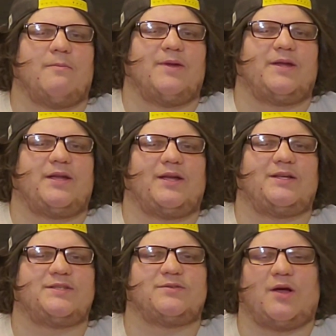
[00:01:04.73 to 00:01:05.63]

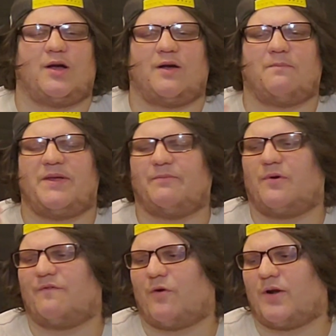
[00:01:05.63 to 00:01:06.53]
because um,
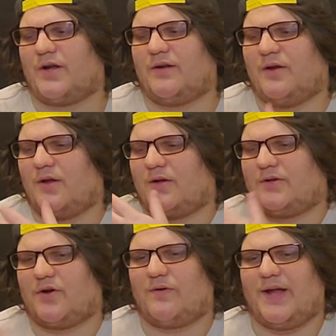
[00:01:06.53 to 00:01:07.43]
people have already
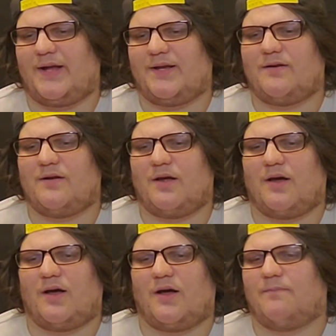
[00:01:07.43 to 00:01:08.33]
donated
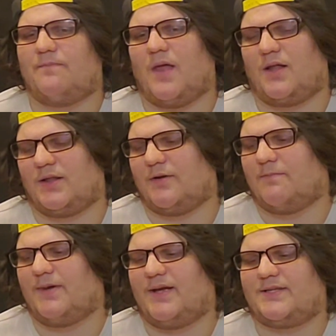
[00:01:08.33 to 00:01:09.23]
uh, a
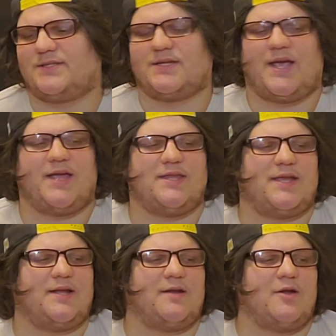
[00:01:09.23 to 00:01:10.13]
little bit, and
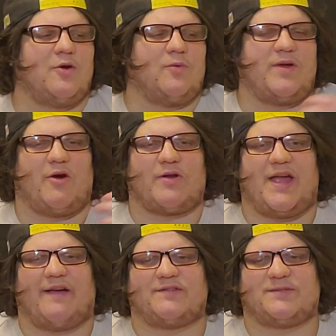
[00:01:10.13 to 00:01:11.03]
then we already
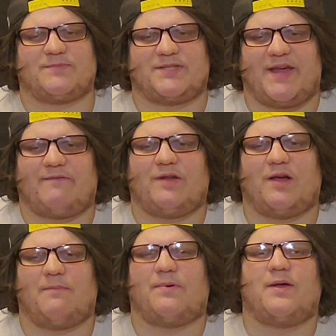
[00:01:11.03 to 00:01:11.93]
have some saved
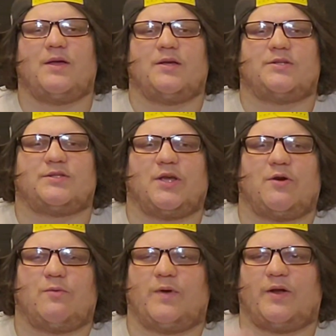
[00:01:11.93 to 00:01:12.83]
up.
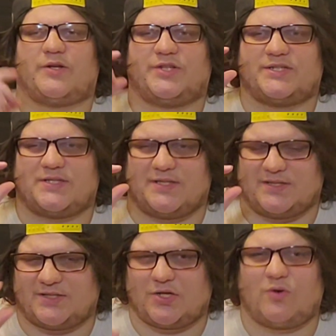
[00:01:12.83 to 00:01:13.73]
So we are just
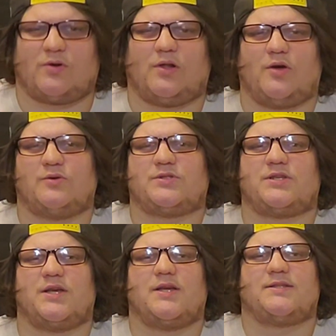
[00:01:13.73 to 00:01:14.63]
so
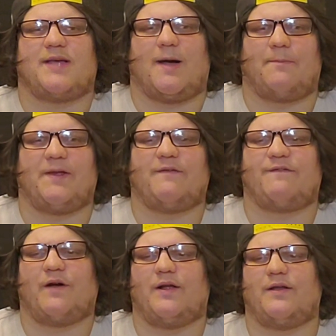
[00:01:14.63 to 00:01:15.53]
close to helping
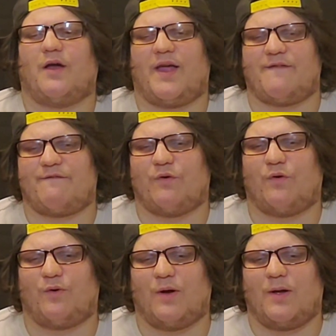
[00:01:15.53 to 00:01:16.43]
fund a
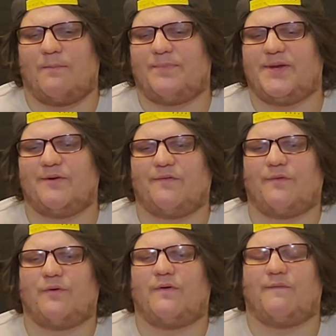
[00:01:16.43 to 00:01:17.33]
full,
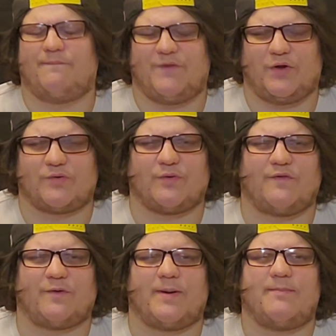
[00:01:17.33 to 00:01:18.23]
beautiful
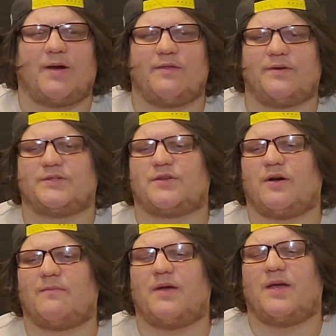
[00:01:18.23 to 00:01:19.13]
funeral for my mother. So
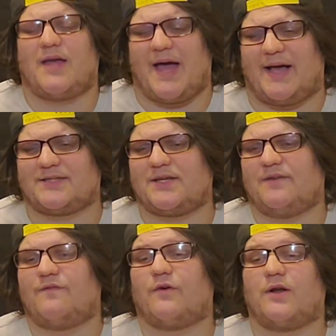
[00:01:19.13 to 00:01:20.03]
I'm
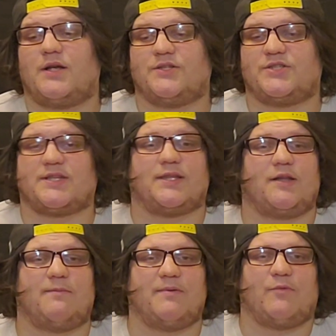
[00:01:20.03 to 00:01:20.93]
asking for just a
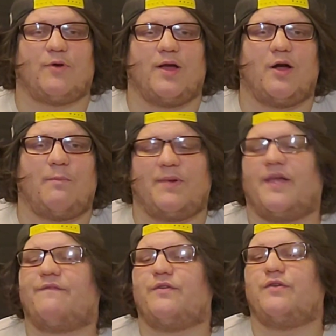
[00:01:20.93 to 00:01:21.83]
little bit more help.
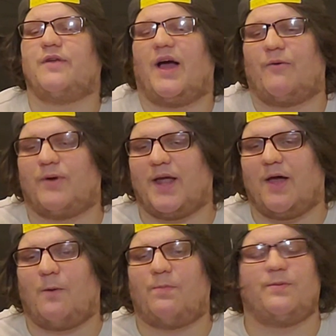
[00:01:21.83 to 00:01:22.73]
If you do not want to
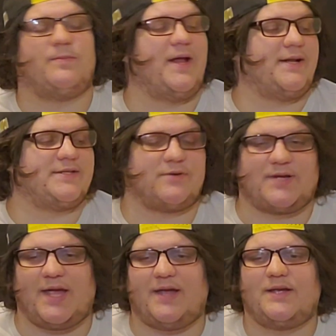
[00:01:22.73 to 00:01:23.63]
help, it is
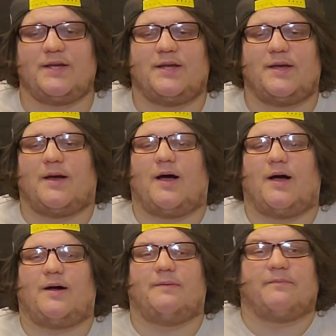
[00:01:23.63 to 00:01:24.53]
okay.
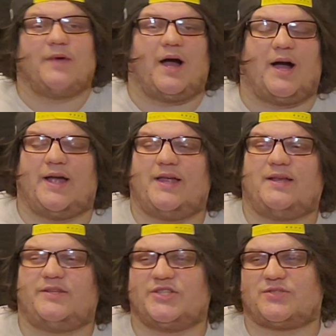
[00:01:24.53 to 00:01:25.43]
Um,
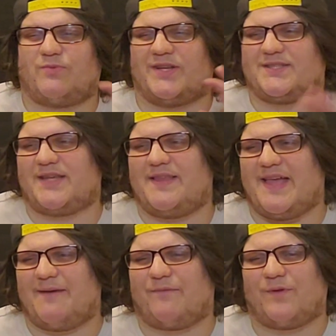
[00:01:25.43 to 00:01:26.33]
I just want to say
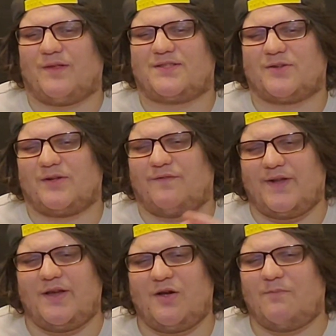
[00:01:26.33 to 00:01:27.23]
that for the start of the
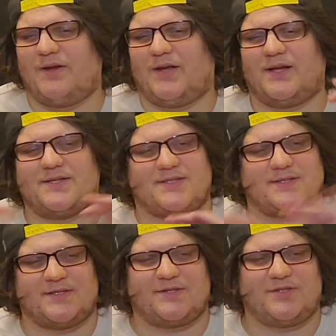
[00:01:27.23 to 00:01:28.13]
video because
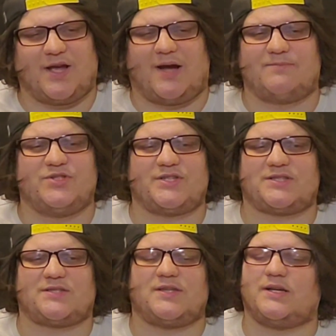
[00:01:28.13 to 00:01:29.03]
I'm
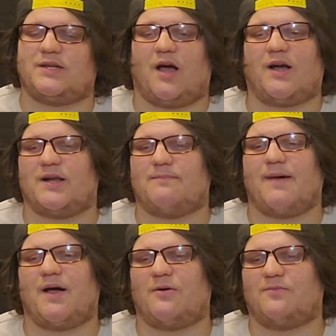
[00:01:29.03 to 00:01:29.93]
just done talking
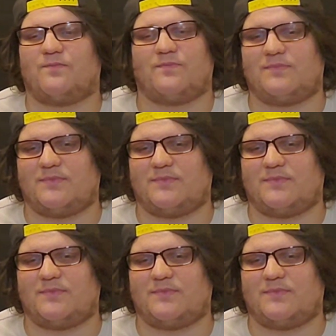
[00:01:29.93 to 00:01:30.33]
about